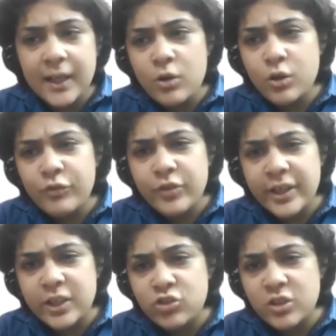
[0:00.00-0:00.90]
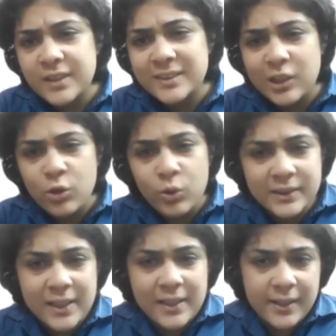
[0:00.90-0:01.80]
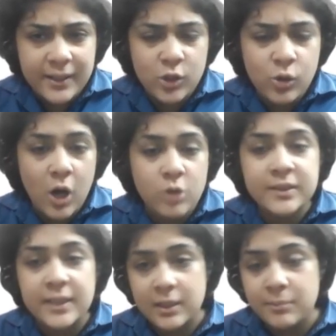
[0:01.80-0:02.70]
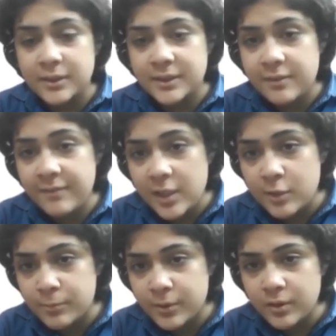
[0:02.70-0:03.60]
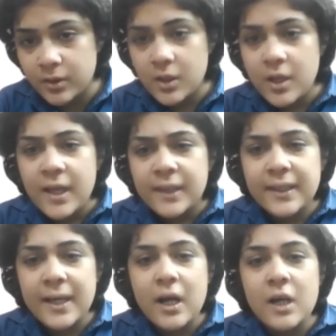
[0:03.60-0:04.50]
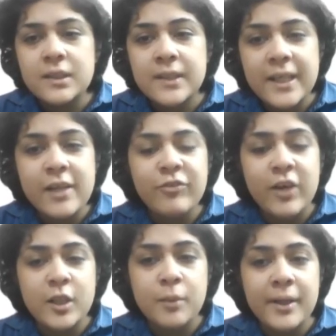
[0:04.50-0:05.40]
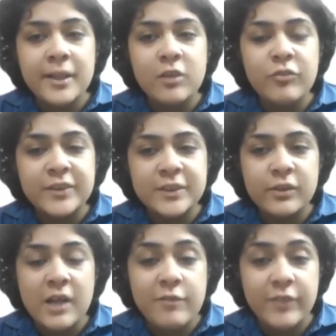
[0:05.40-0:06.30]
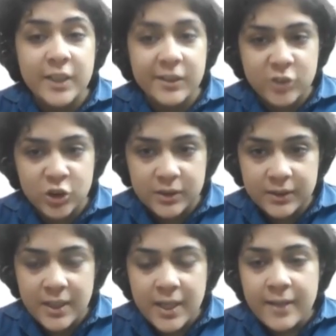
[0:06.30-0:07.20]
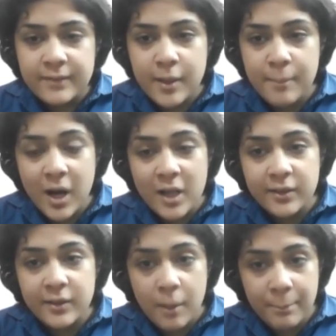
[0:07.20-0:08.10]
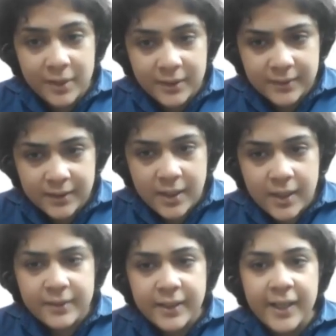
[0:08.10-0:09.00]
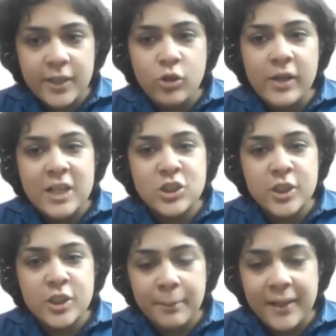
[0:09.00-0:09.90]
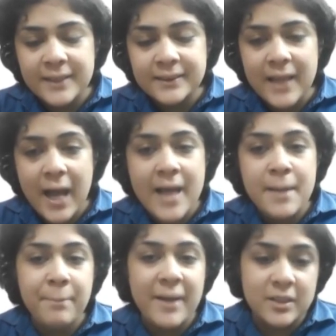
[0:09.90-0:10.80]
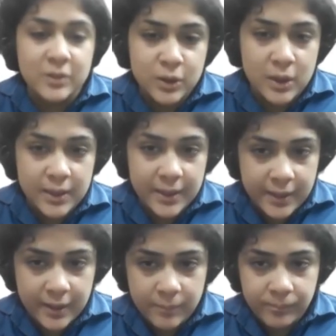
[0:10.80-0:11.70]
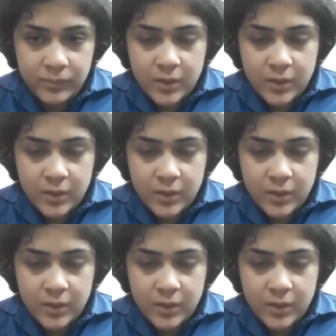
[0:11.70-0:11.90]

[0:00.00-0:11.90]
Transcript: layout of a region is closely linked to how settlements develop. There are three fundamental physiographic divisions: the Himalayan uplands, the Indo-Gangetic plains, and peninsular India.